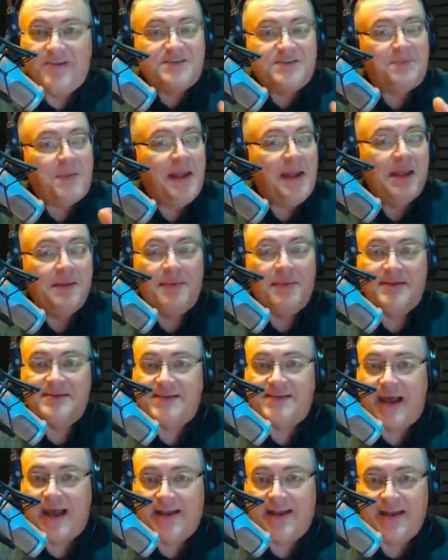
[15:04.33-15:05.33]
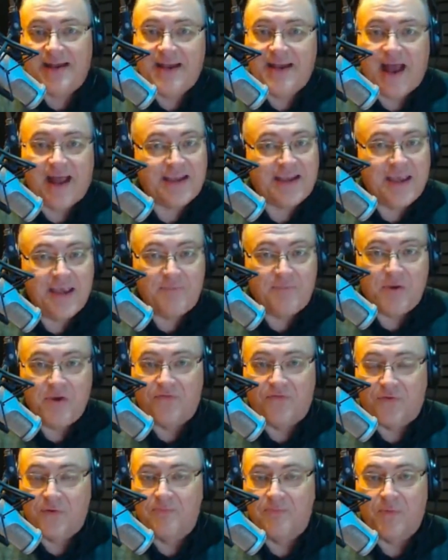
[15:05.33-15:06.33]
The speed limit sign did not keep
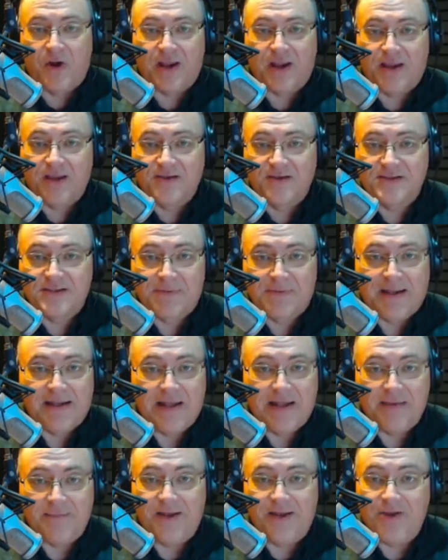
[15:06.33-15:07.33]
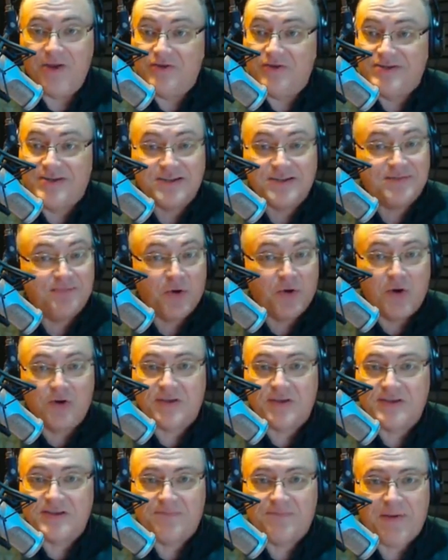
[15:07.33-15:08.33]
you from breaking a speed limit. You just
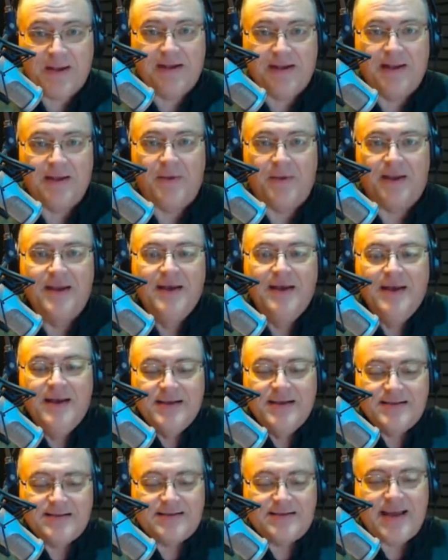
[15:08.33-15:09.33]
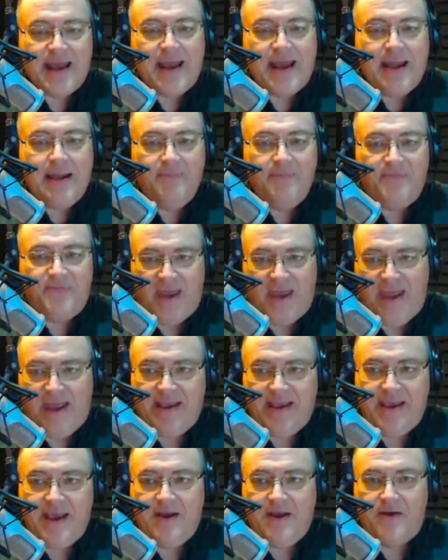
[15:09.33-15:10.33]
broke the speed limit. Same
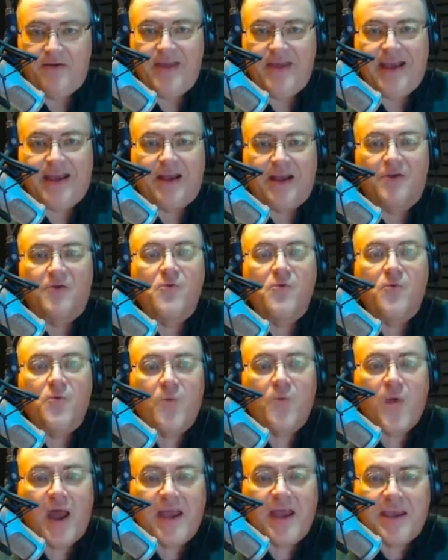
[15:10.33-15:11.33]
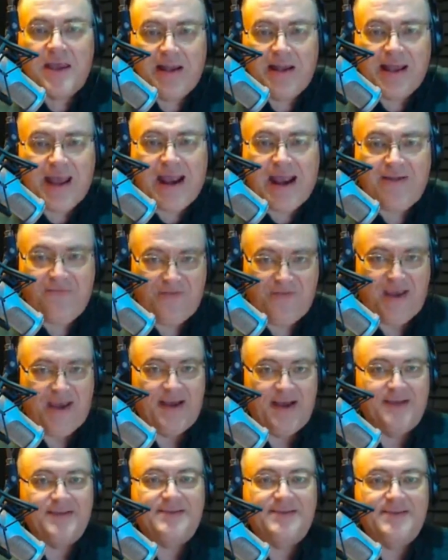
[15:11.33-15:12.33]
thing here. They can regulate
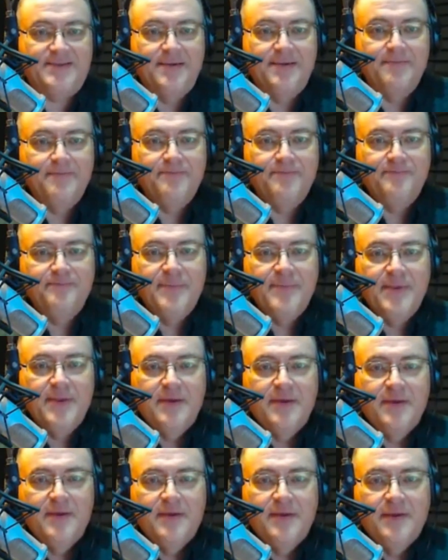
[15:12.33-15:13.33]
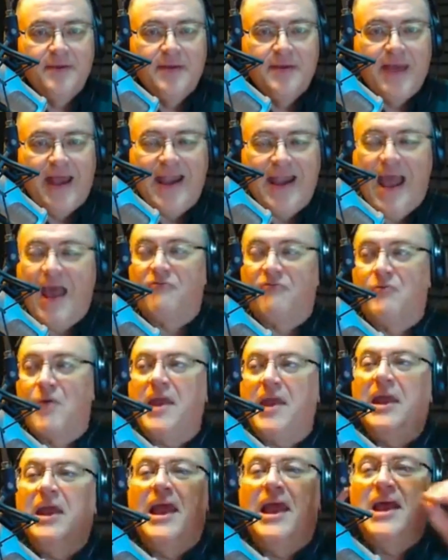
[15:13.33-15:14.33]
this and have
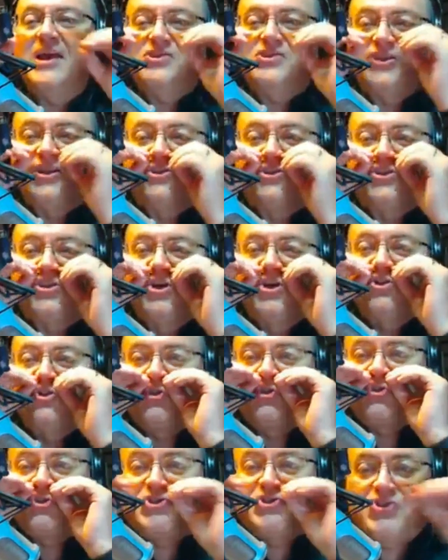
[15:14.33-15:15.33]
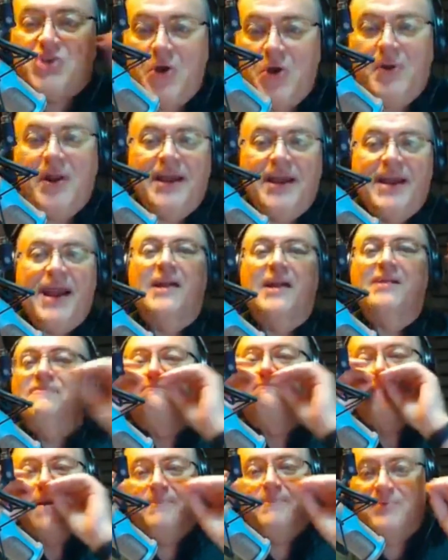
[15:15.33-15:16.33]
regulations shooting out
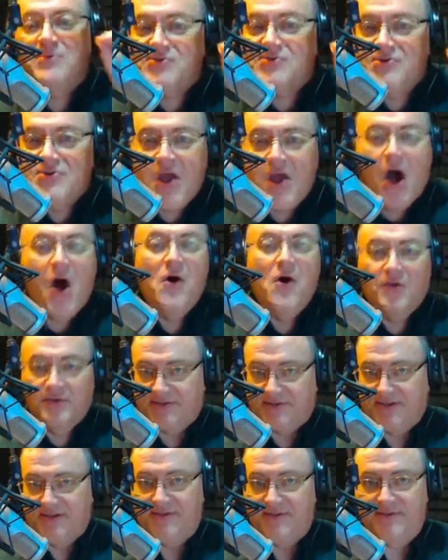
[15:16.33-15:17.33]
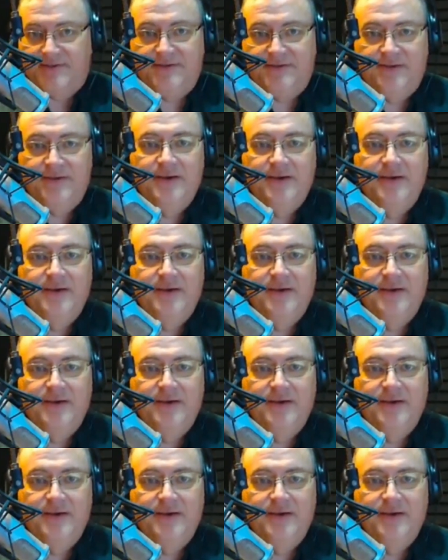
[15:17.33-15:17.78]
of people's noses.